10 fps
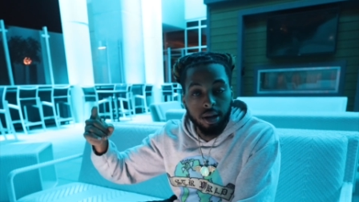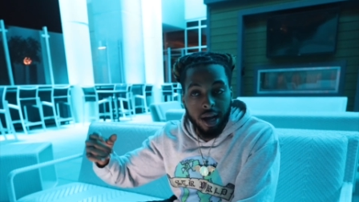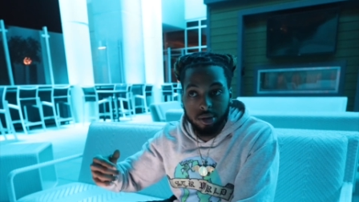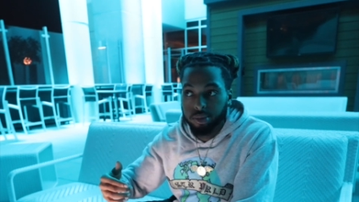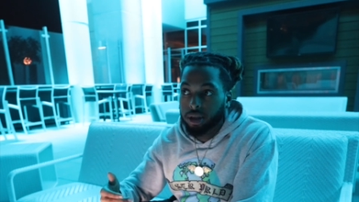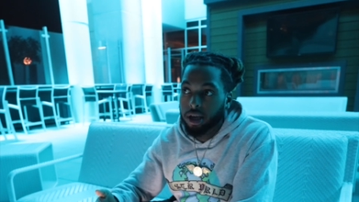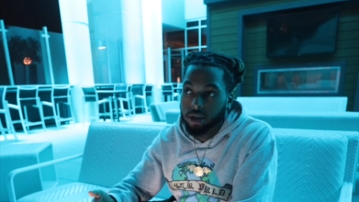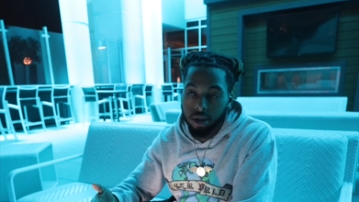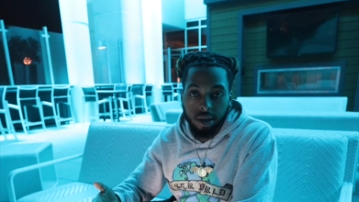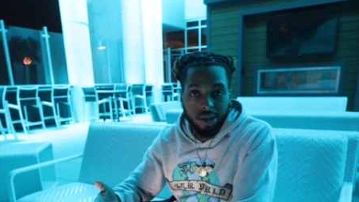That's when
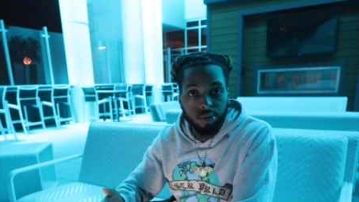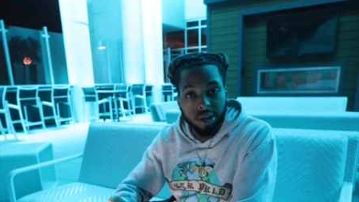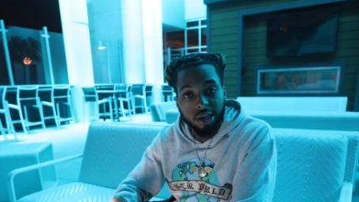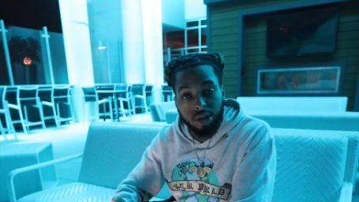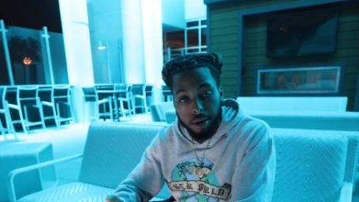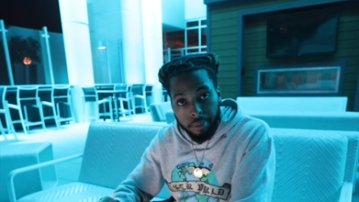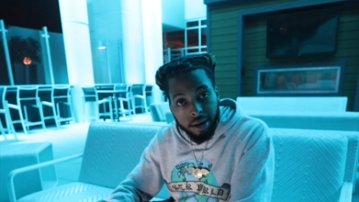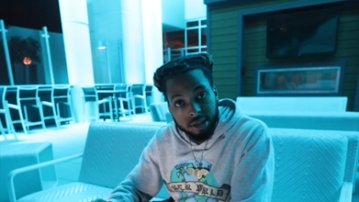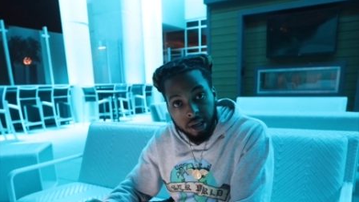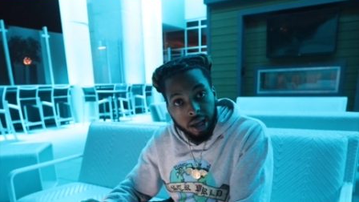things that's when things are
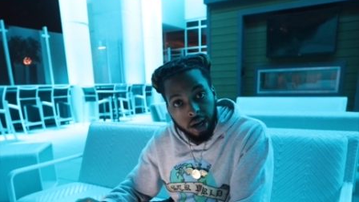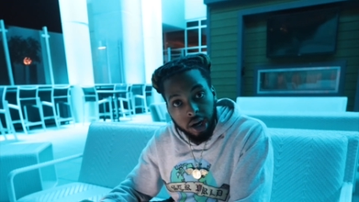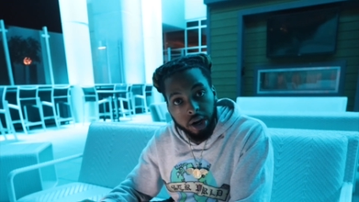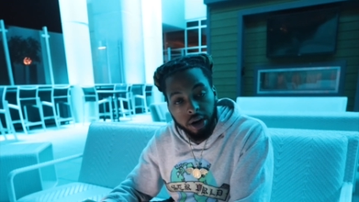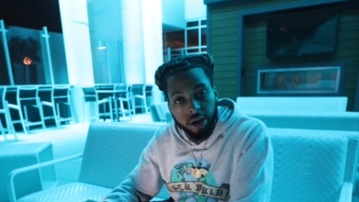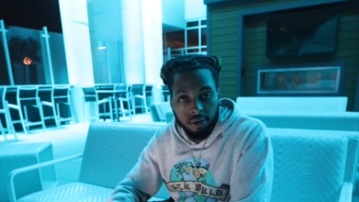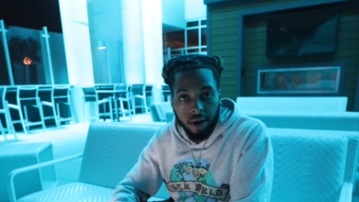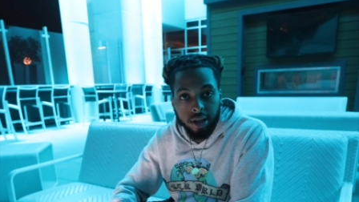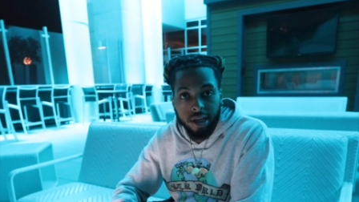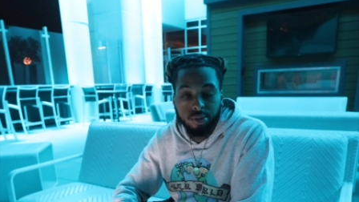about to get clear,
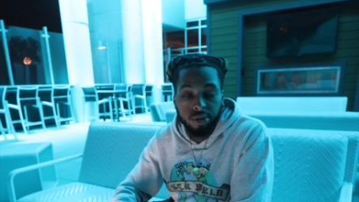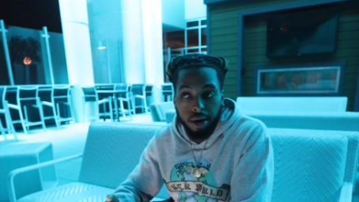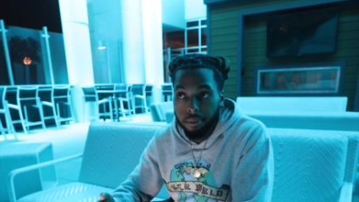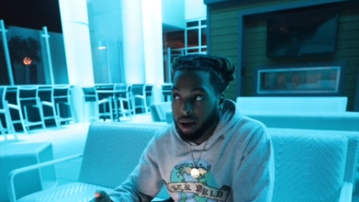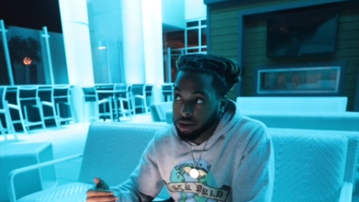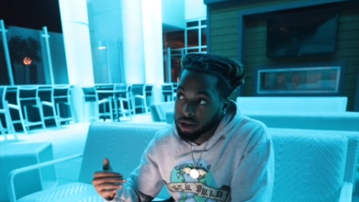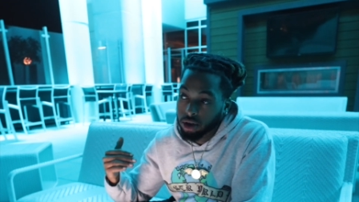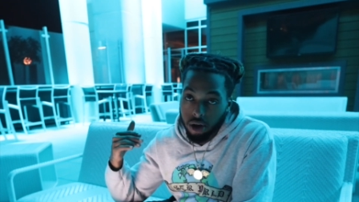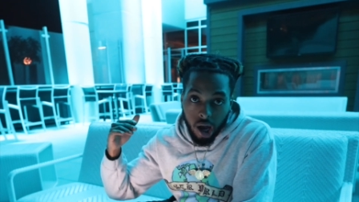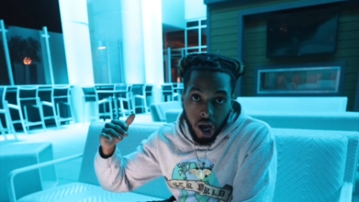right? That's when you're about to
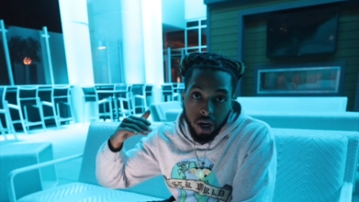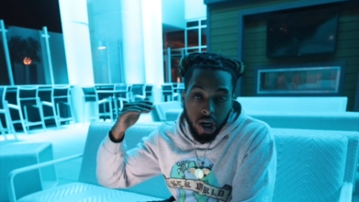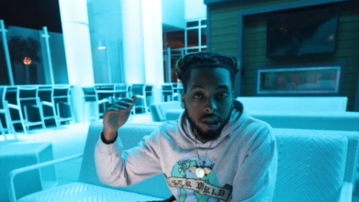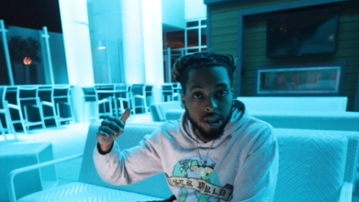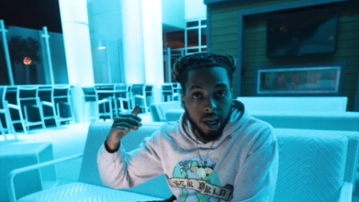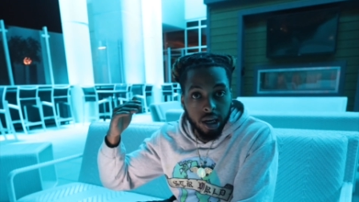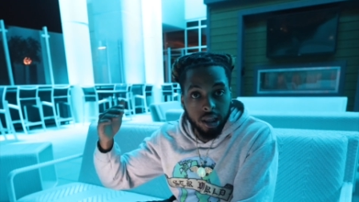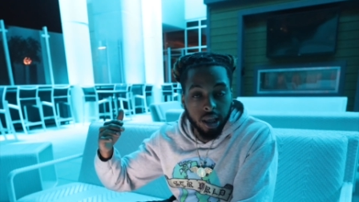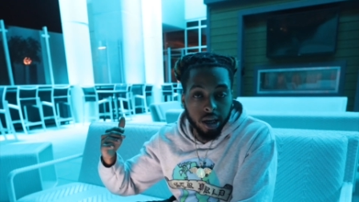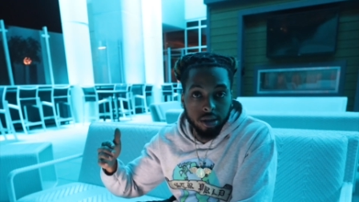start understanding
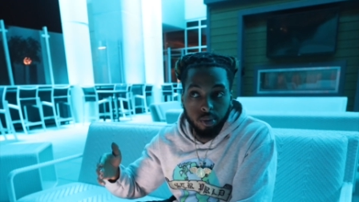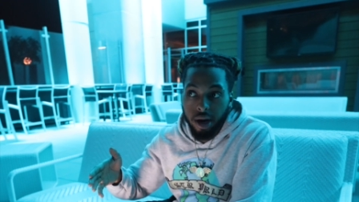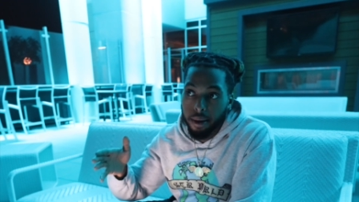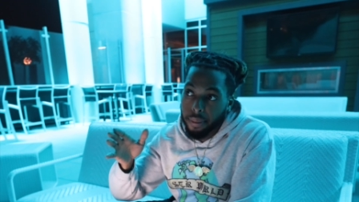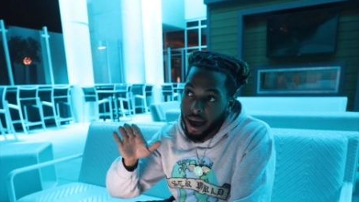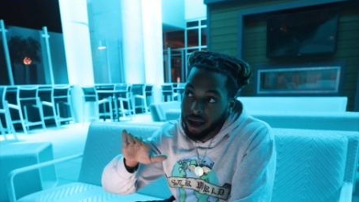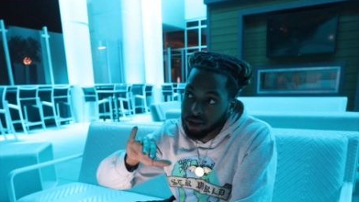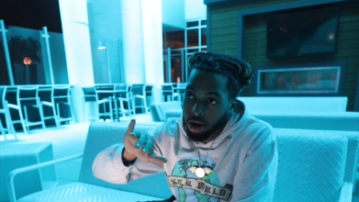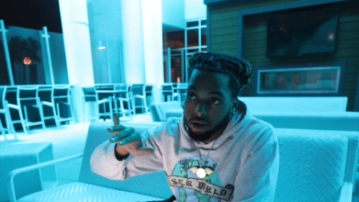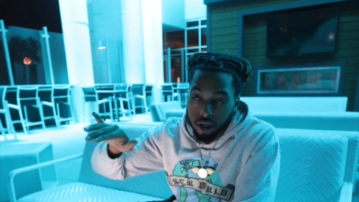things. When that path
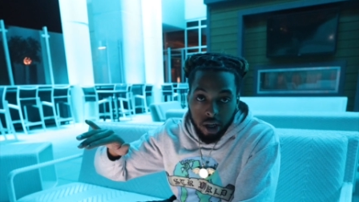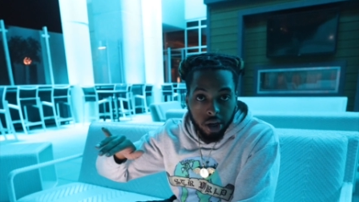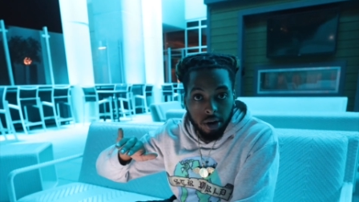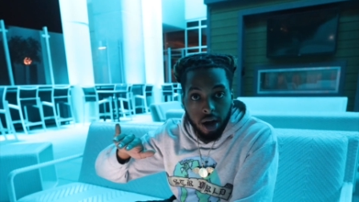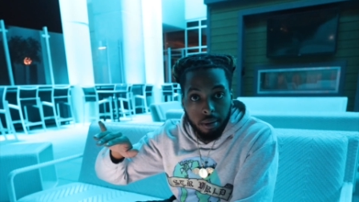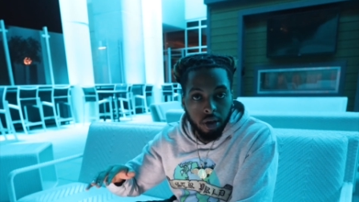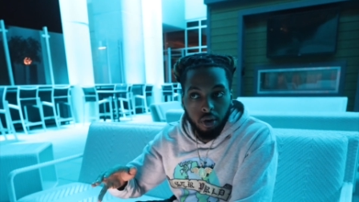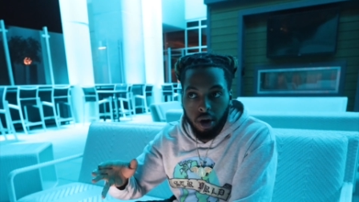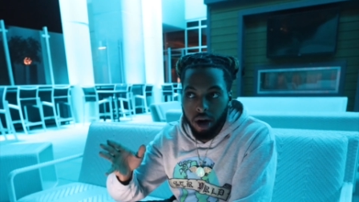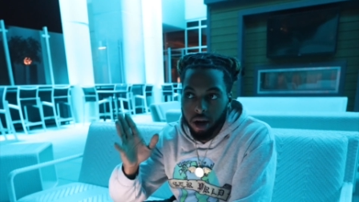starts to clear up,
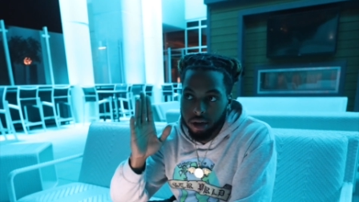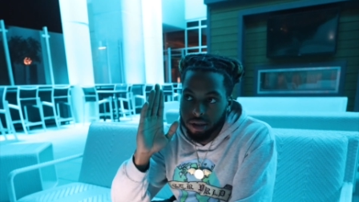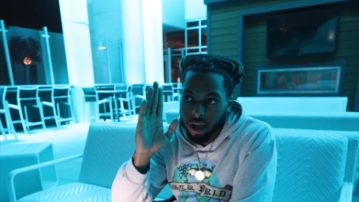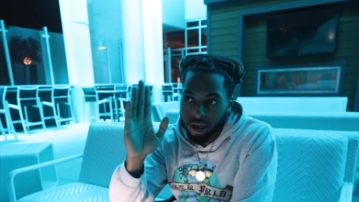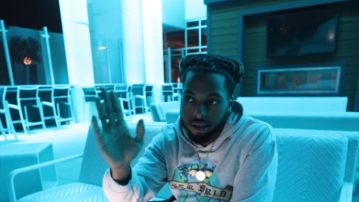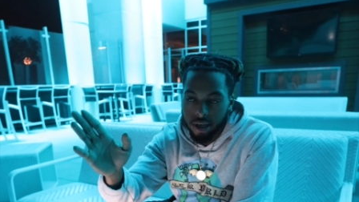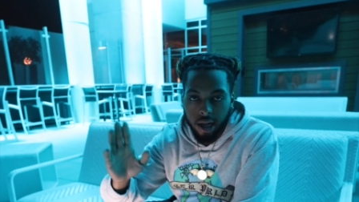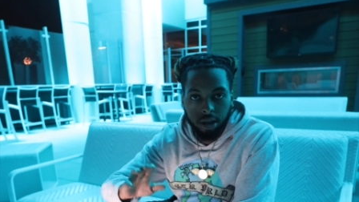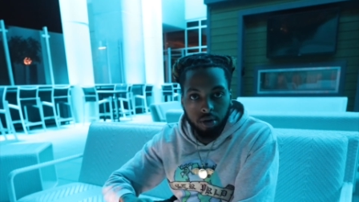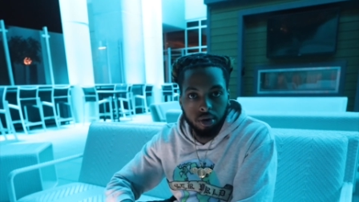you're gonna understand
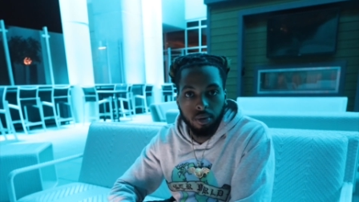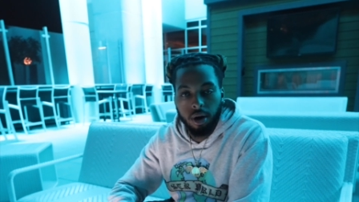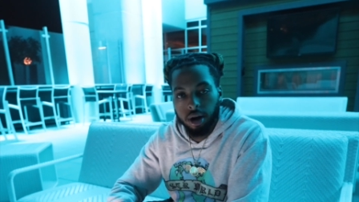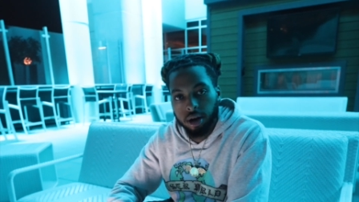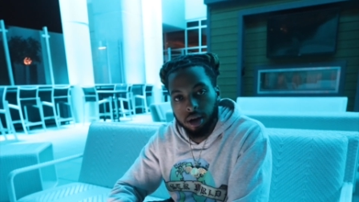exactly who you are.